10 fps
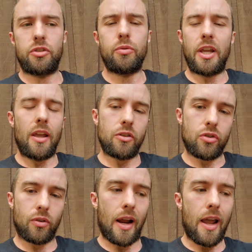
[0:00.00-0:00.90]
You can't
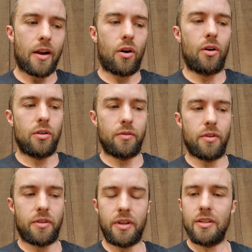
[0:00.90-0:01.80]
track all of the
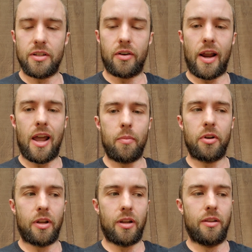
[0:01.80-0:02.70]
things that are
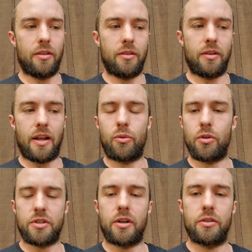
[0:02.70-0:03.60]
happening in that
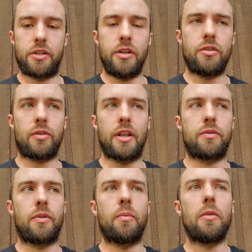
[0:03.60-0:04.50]
horizontal gene
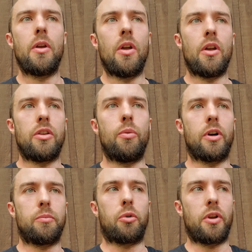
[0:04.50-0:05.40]
transfer. You are
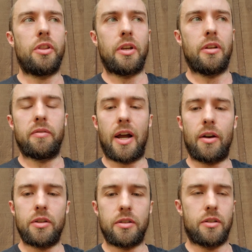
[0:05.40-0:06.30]
breathing in
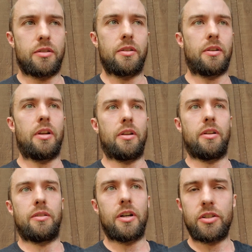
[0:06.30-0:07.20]
viruses
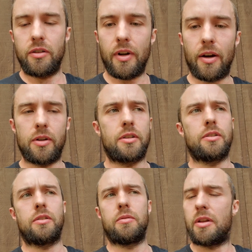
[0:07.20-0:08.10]
and touching
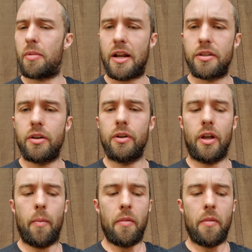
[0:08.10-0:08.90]
viruses and bacteria.